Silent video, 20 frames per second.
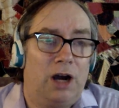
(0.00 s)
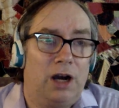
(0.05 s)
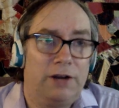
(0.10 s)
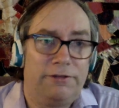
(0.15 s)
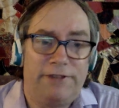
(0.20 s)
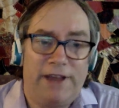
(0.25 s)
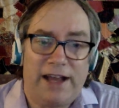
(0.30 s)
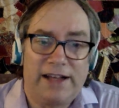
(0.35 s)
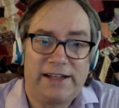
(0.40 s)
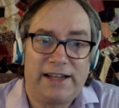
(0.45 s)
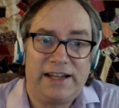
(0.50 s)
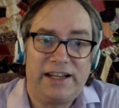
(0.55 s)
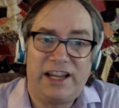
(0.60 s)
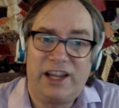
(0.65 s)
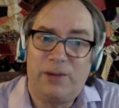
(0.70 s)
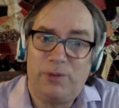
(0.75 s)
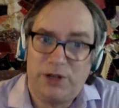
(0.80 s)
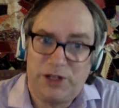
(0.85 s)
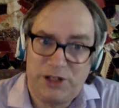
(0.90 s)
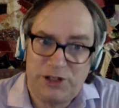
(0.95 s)
artifact
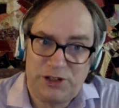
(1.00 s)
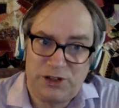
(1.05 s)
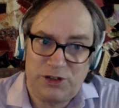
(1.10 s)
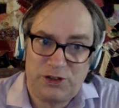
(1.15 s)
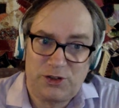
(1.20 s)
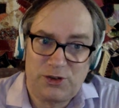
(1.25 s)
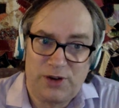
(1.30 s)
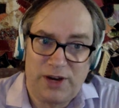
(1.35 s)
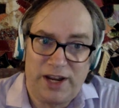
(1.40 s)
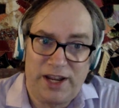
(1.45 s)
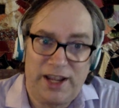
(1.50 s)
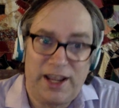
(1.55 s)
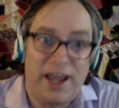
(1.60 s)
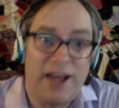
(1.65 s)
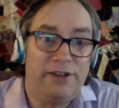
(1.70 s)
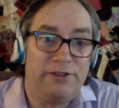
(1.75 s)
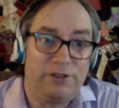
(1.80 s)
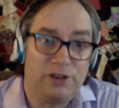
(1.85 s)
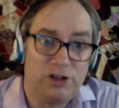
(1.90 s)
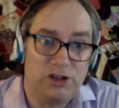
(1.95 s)
ID, which is a string,
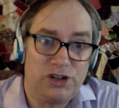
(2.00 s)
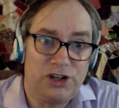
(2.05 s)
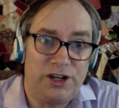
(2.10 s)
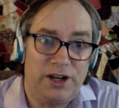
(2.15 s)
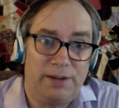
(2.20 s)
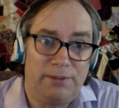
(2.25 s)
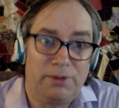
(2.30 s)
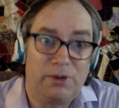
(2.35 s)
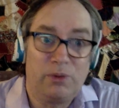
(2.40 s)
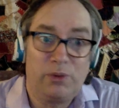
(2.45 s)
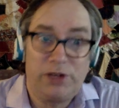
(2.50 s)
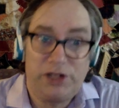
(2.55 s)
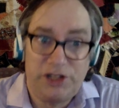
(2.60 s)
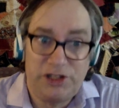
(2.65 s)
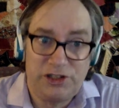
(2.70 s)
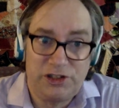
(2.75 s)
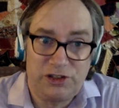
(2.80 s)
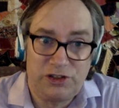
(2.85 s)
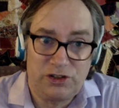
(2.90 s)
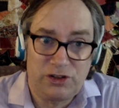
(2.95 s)
and a version number, which
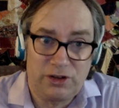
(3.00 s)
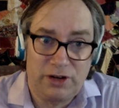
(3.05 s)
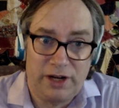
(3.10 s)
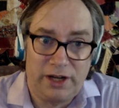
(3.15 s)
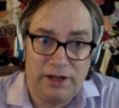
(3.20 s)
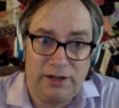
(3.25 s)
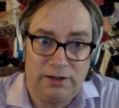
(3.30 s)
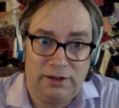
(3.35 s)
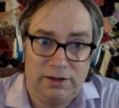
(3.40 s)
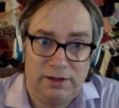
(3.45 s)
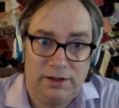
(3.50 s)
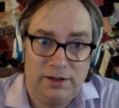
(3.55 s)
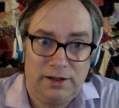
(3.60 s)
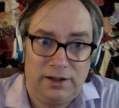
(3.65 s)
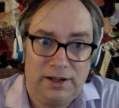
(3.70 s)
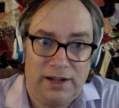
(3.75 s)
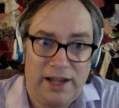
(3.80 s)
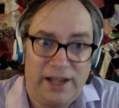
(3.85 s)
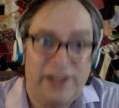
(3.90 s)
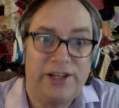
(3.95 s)
is a string.
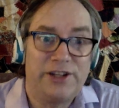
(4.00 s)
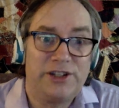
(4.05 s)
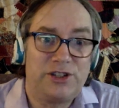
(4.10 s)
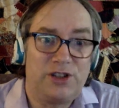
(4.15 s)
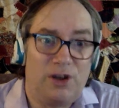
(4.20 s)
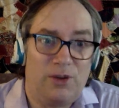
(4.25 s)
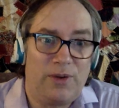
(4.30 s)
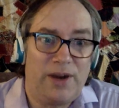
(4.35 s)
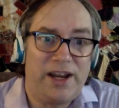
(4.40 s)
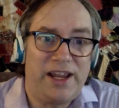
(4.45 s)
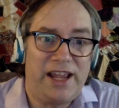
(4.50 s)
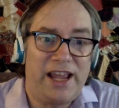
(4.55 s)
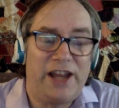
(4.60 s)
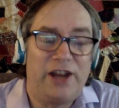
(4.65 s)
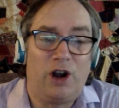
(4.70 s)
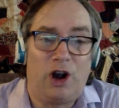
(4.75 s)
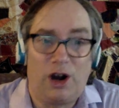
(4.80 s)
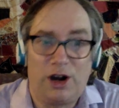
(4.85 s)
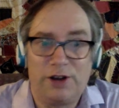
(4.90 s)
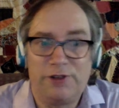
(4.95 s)
And there is already
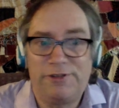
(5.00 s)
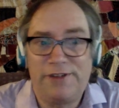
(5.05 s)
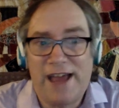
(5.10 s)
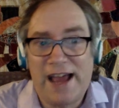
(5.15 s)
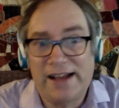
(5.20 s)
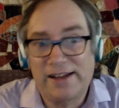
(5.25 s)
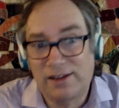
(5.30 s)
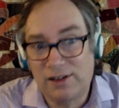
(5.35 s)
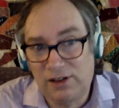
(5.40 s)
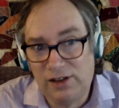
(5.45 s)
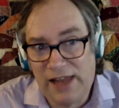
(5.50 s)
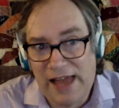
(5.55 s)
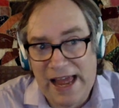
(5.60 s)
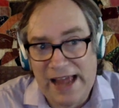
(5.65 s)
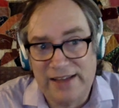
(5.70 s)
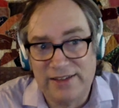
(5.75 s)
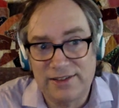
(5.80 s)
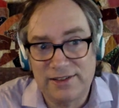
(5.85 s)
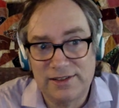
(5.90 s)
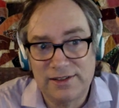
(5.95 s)
an artifact
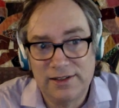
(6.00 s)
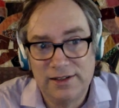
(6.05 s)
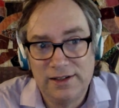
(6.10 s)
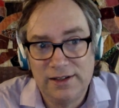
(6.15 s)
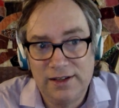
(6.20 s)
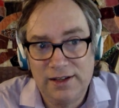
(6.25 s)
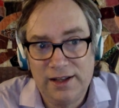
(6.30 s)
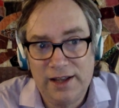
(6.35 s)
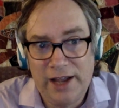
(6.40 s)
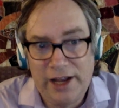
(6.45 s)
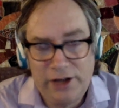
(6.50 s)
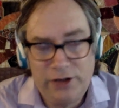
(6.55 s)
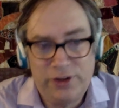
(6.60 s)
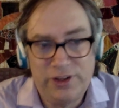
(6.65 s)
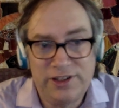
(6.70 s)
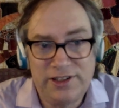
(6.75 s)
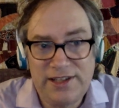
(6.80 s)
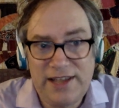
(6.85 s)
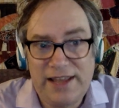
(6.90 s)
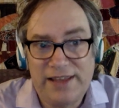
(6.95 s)
class. And you
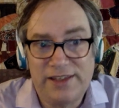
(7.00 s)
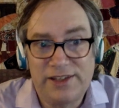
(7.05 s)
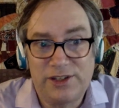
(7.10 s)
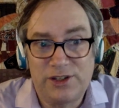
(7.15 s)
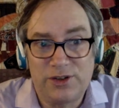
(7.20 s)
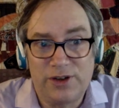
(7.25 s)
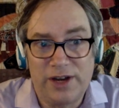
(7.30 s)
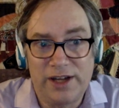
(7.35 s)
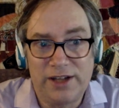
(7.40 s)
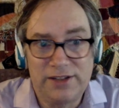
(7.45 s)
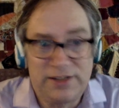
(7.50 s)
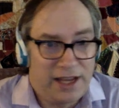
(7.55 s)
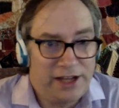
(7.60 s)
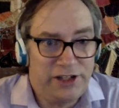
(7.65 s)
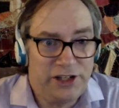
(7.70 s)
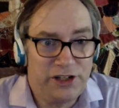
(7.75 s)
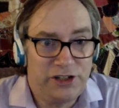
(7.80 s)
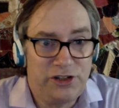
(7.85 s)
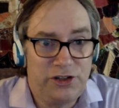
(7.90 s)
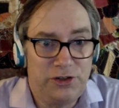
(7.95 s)
can set the strings
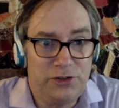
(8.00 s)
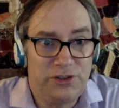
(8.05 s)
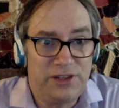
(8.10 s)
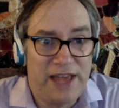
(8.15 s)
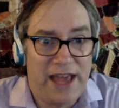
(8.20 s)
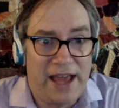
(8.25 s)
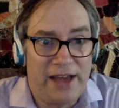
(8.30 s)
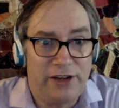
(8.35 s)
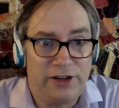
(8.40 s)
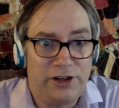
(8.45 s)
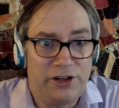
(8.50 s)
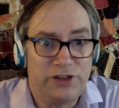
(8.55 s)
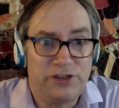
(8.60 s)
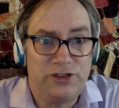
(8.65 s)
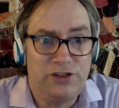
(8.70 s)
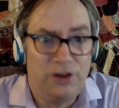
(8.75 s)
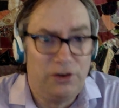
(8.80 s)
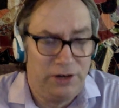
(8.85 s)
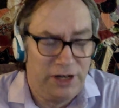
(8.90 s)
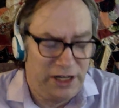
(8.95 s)
and just use that.
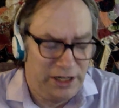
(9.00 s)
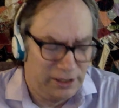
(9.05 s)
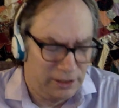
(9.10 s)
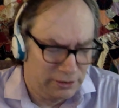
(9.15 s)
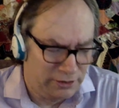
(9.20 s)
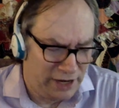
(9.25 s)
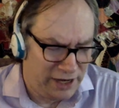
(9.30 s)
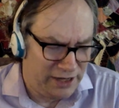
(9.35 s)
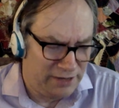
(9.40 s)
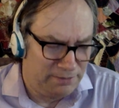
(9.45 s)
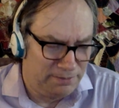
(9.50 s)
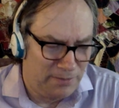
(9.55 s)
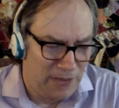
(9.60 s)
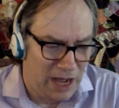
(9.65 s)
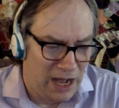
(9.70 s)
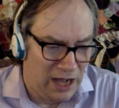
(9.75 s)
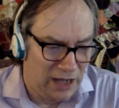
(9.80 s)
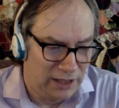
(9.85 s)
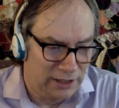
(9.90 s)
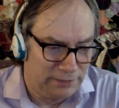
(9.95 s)
There's no need to create a
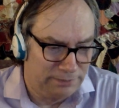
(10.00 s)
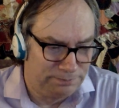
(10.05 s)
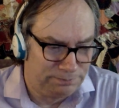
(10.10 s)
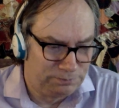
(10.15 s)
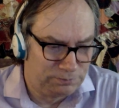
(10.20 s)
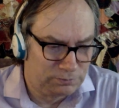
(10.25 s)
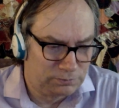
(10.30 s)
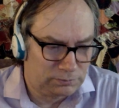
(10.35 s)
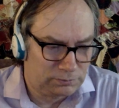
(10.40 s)
mock